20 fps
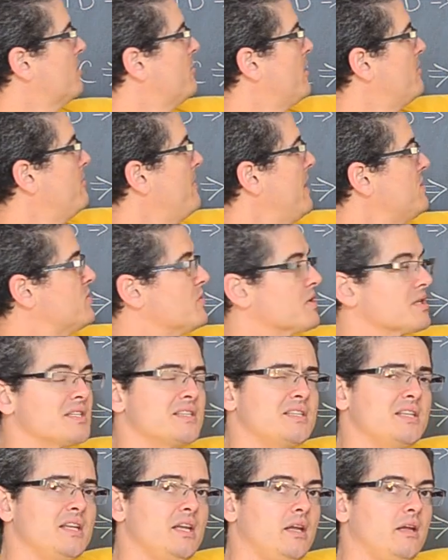going to put matrix
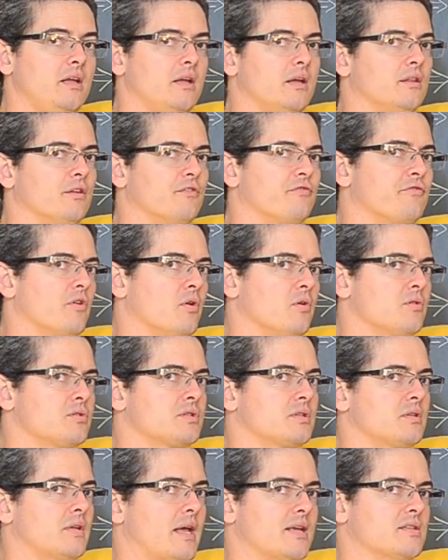C in the
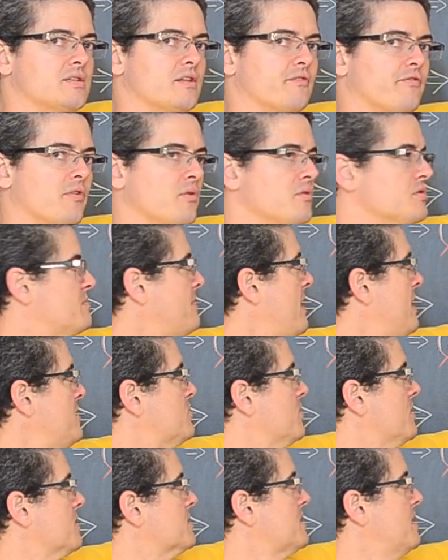first as the first
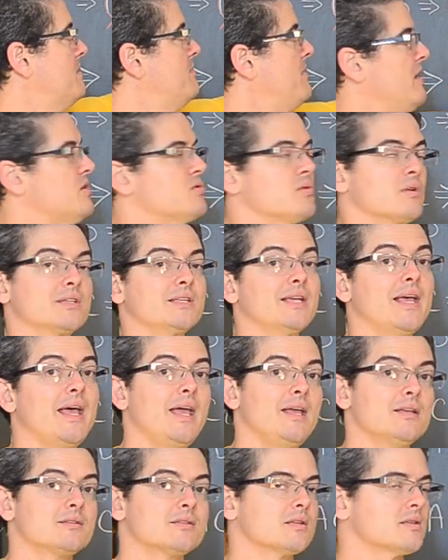matrix, and matrix
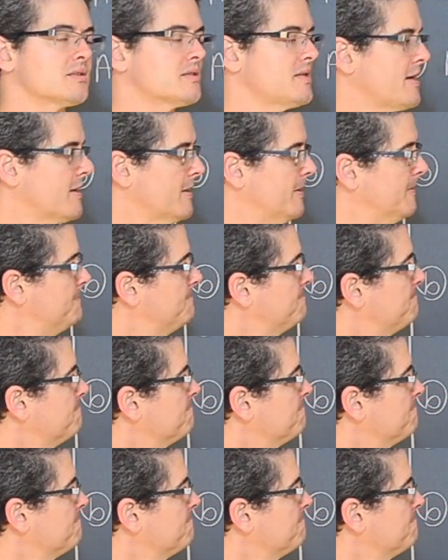A as the second.